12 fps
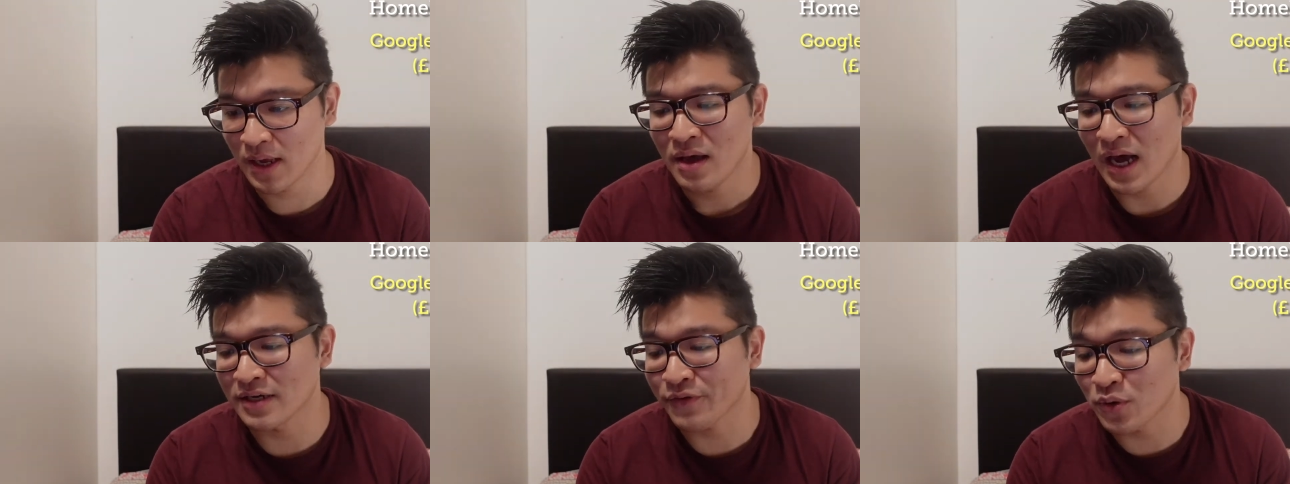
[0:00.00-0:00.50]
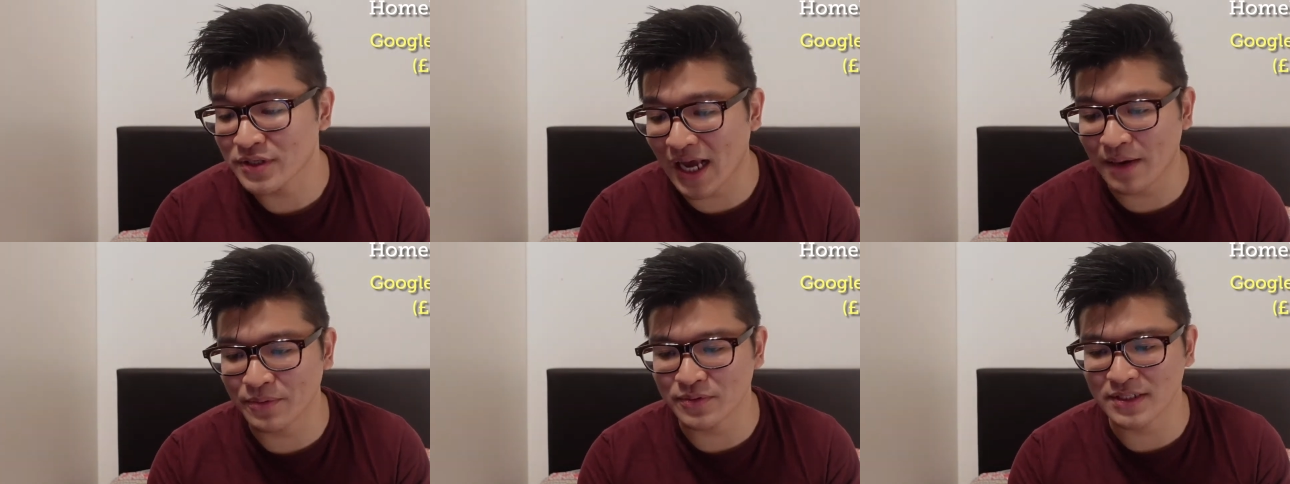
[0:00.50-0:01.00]
And of course,
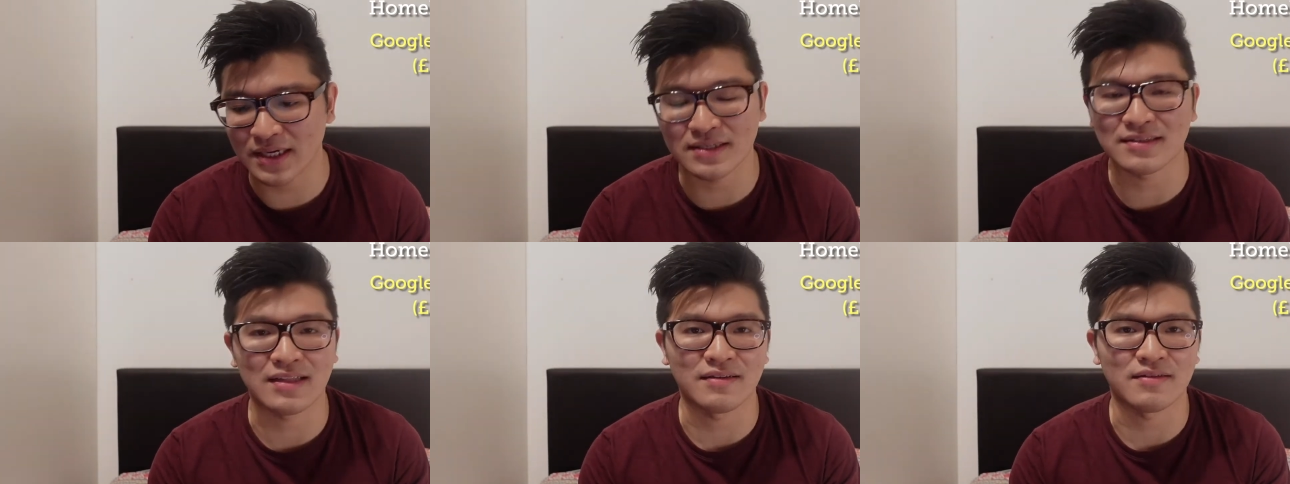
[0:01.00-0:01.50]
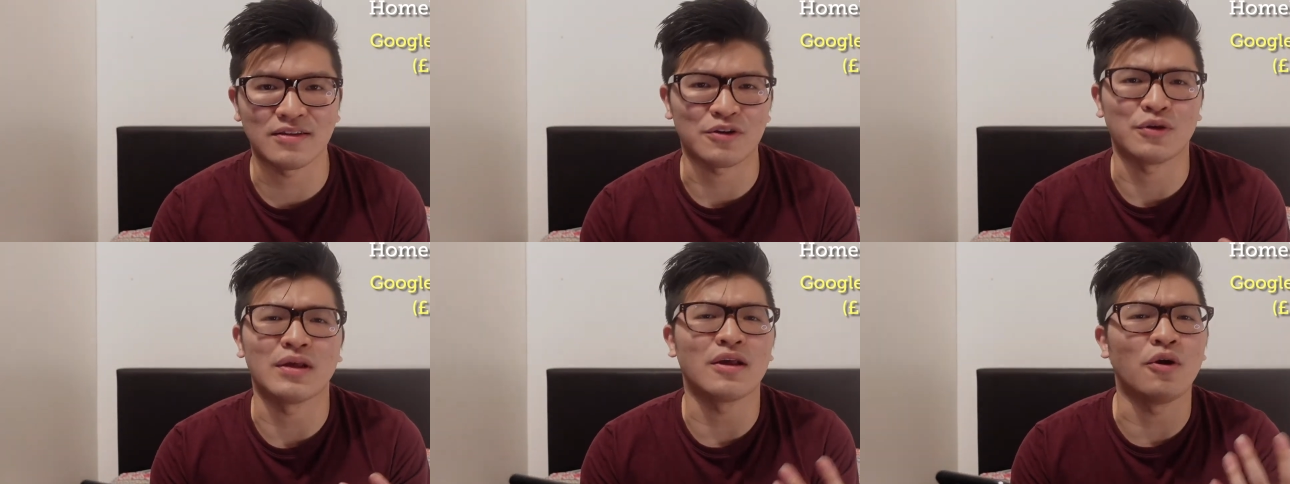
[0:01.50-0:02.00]
Apple says that the
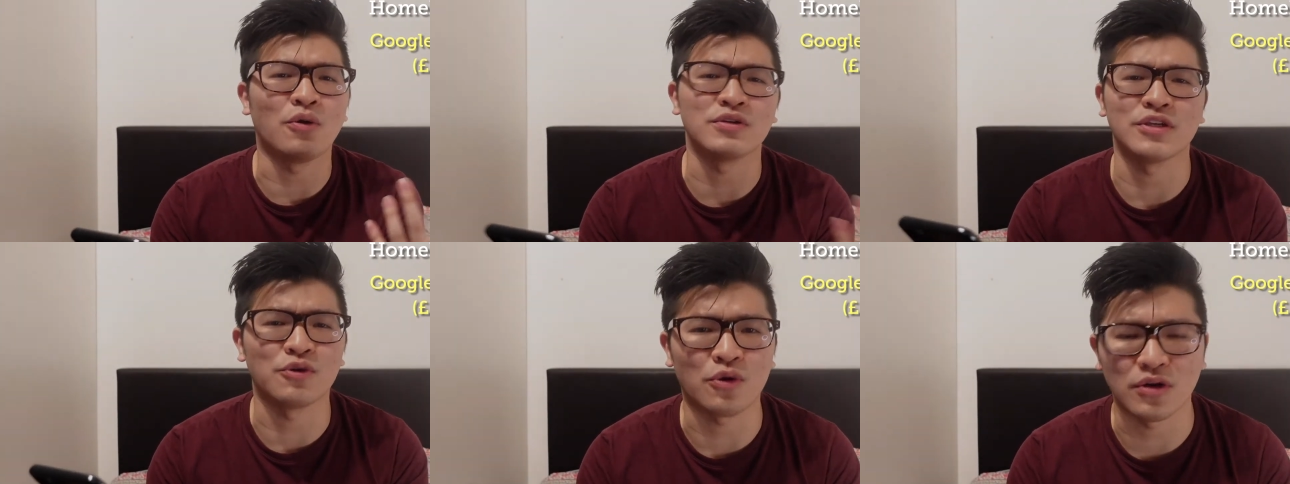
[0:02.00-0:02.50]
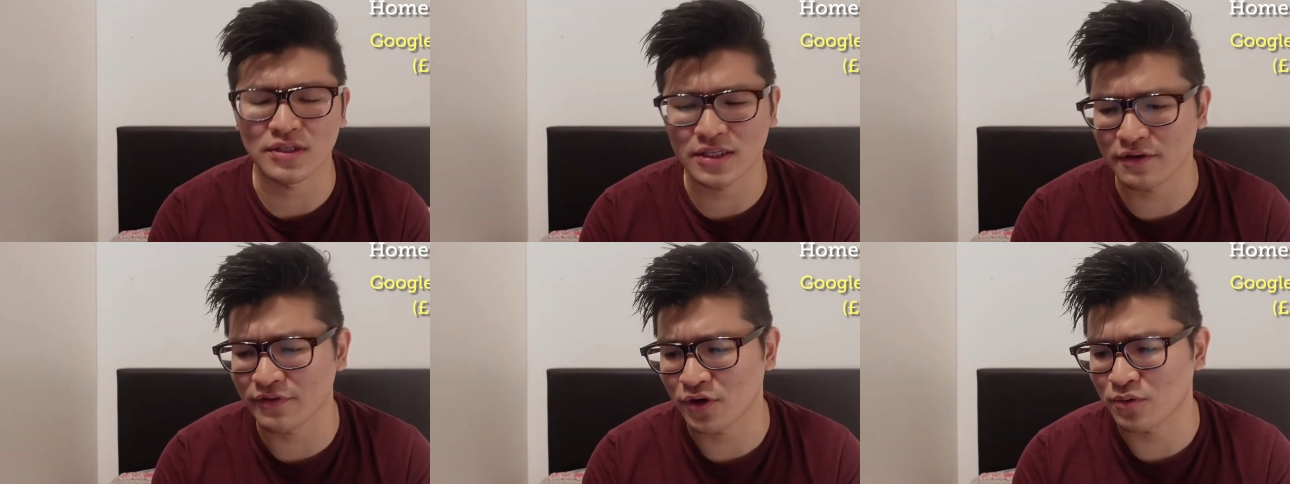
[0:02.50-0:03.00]
audio
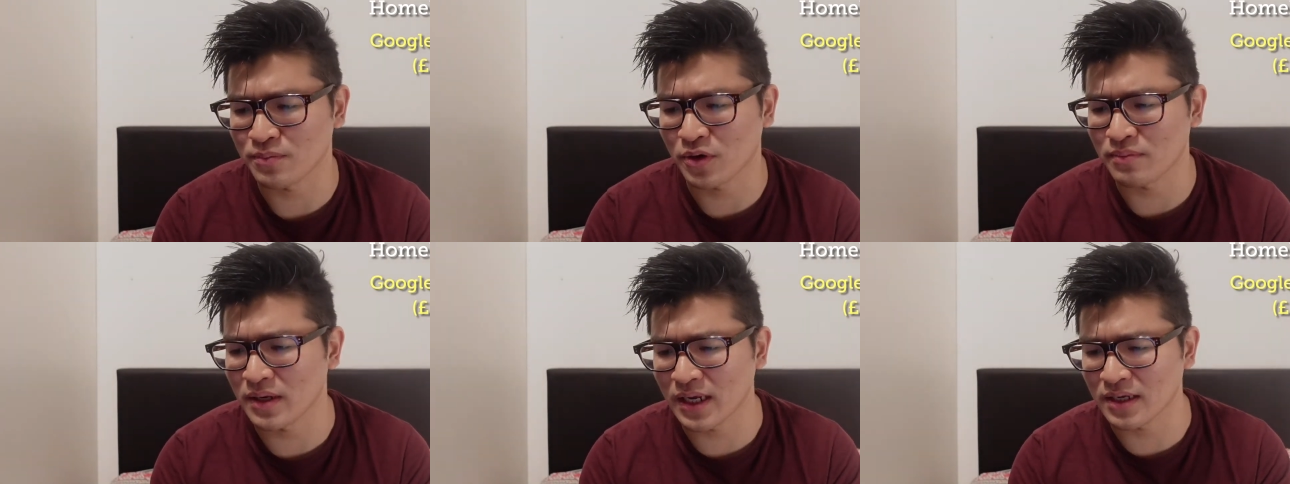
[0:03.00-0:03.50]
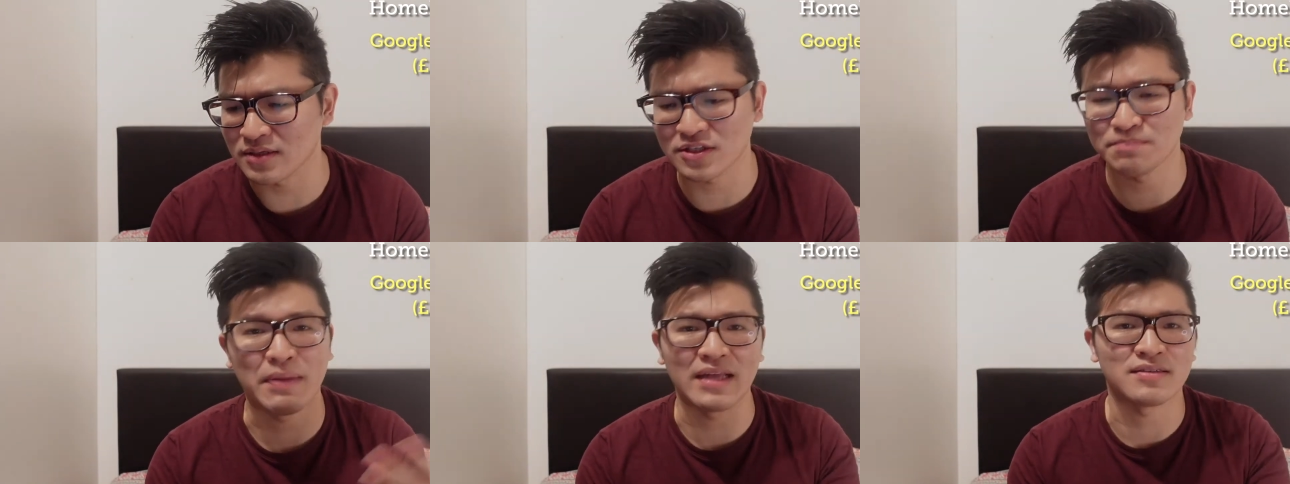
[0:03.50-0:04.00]
quality of the HomePod Mini
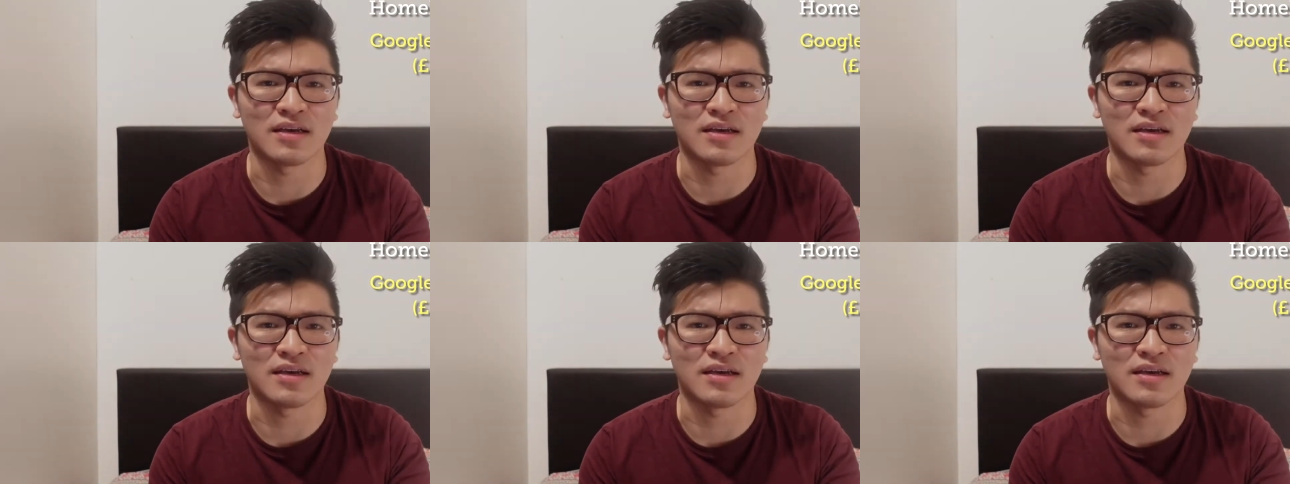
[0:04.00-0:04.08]
is better